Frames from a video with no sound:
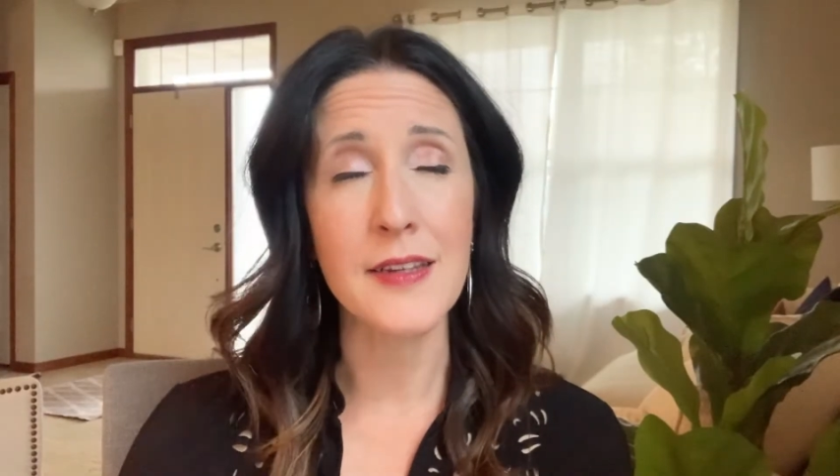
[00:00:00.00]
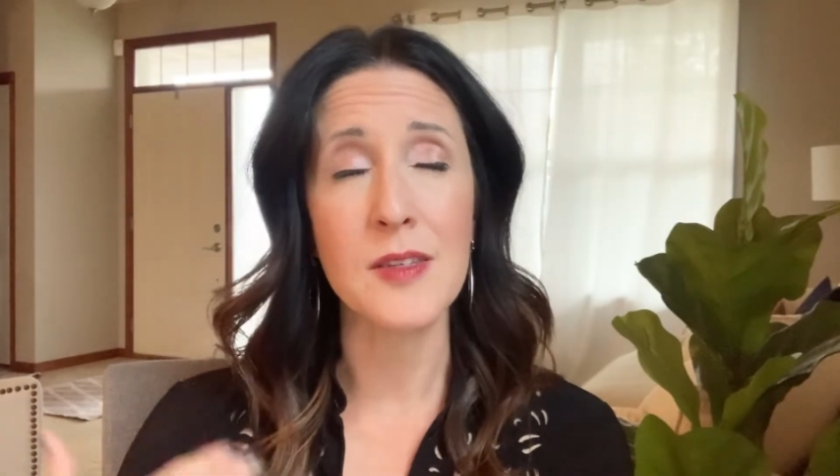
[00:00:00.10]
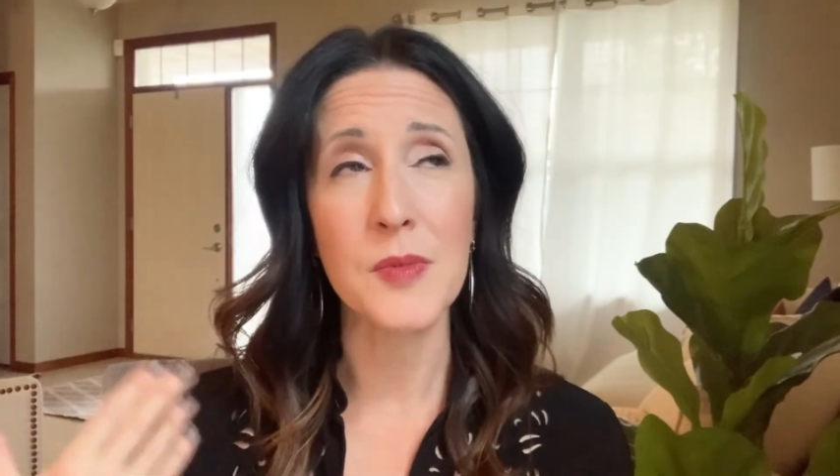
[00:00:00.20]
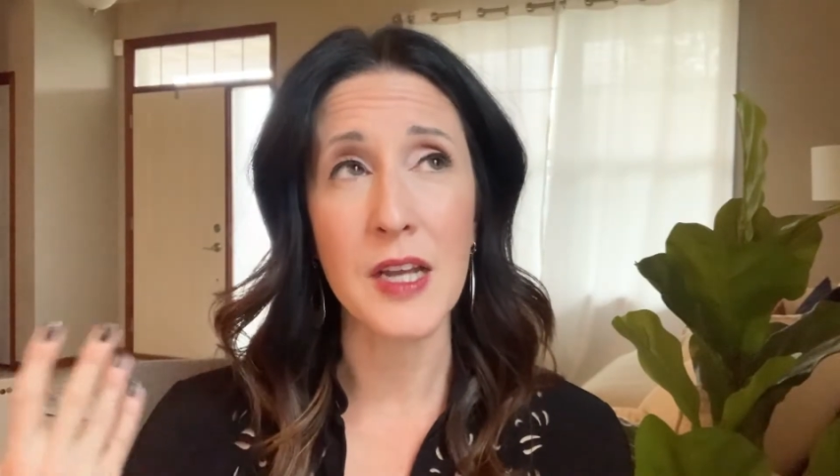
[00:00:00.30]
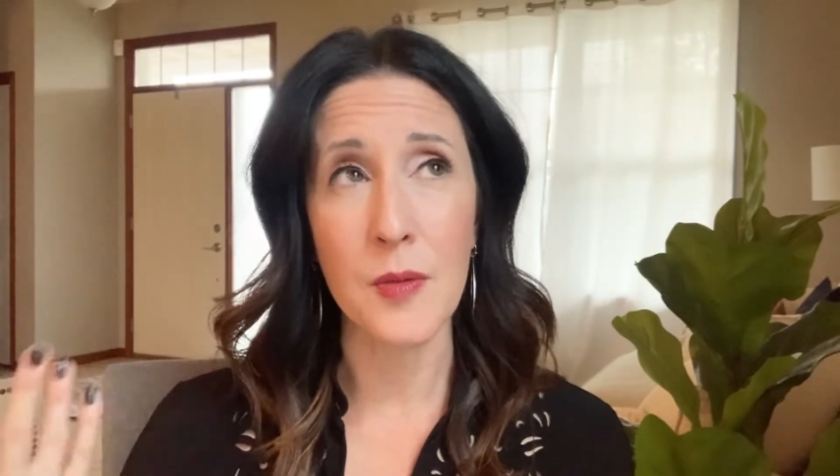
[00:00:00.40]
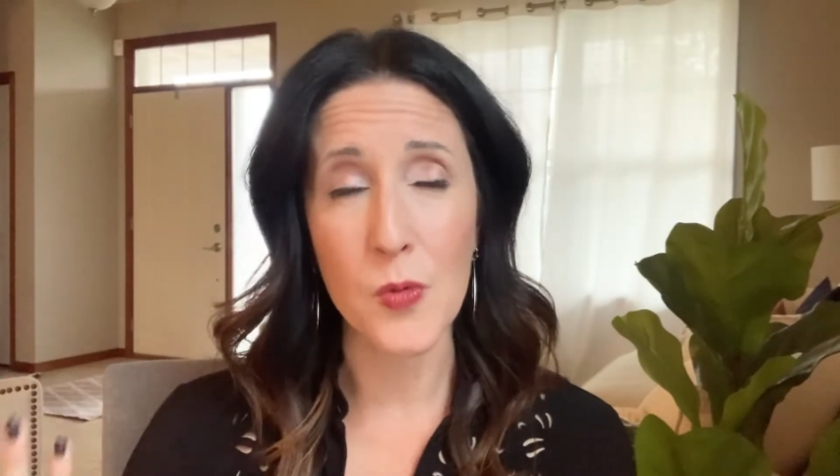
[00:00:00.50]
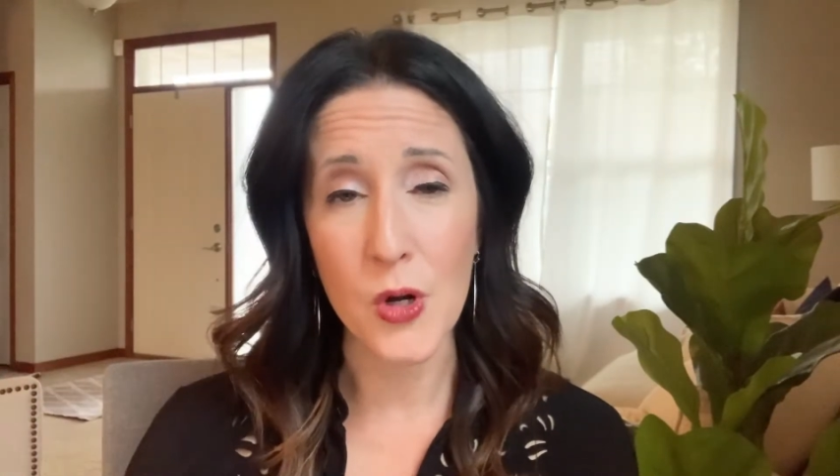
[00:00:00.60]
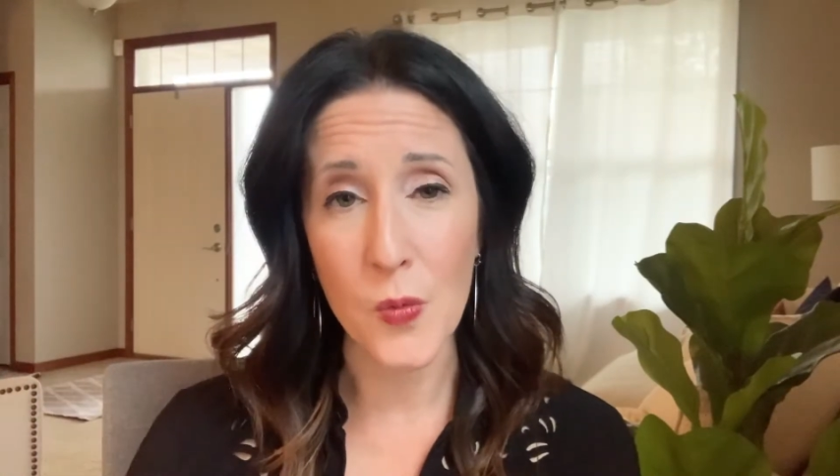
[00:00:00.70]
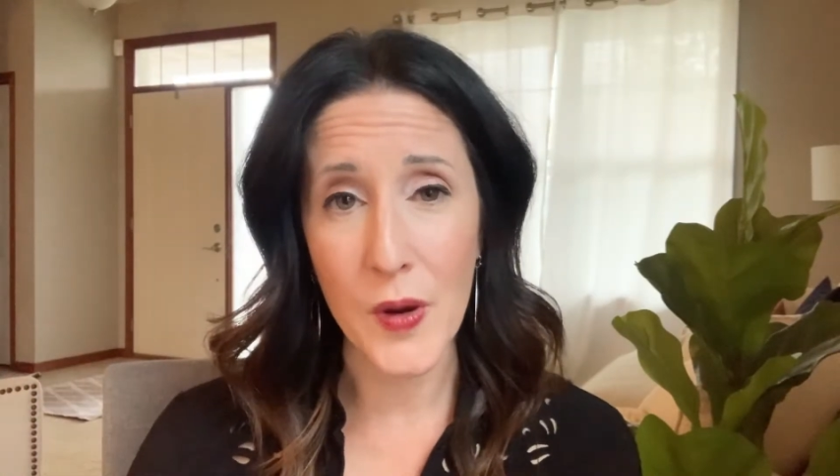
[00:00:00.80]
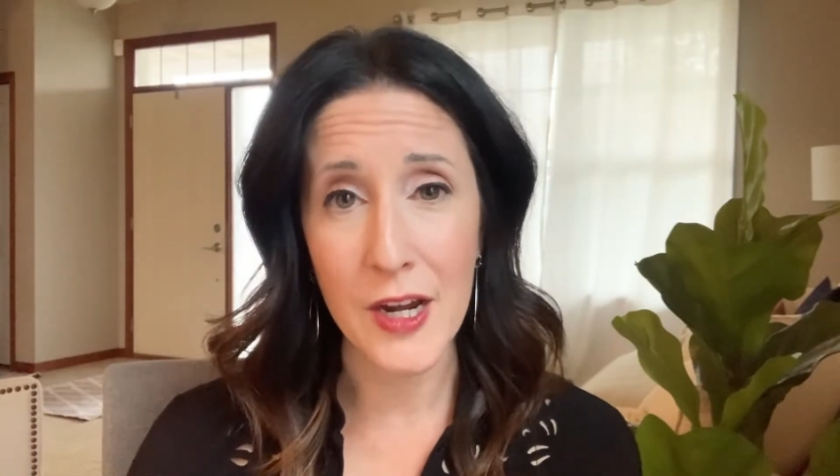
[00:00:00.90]
and become more
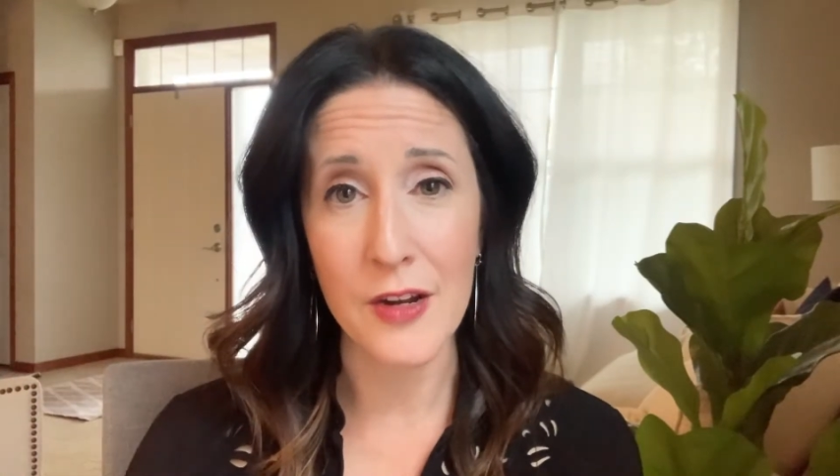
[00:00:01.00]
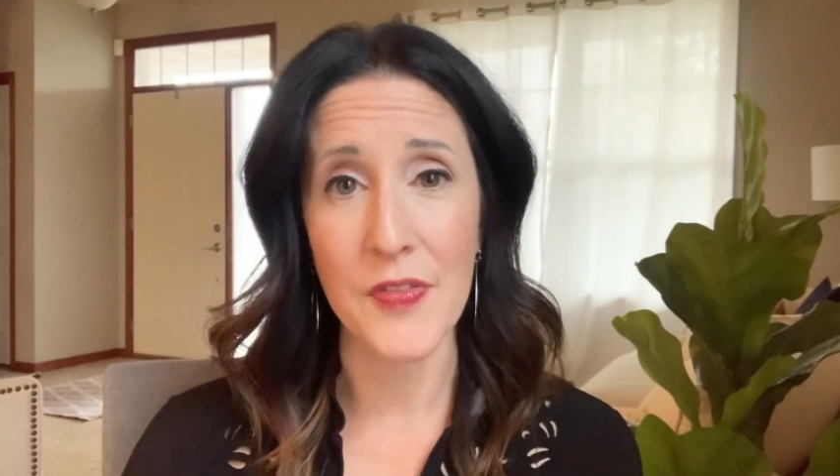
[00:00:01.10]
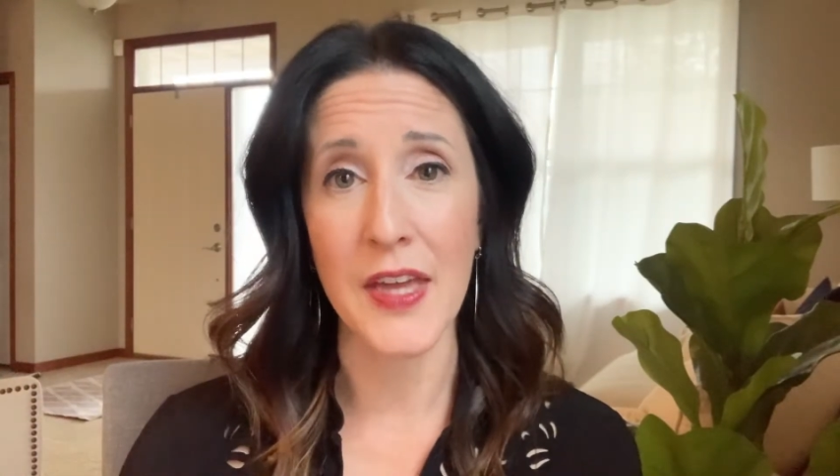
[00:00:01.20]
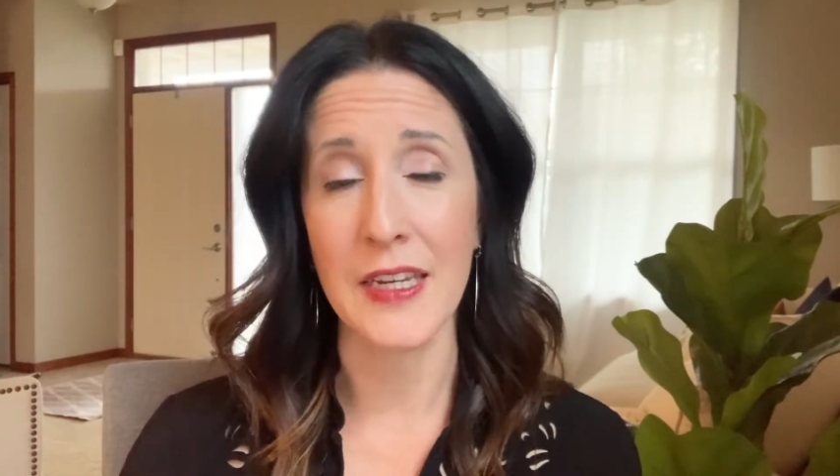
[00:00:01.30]
aware of that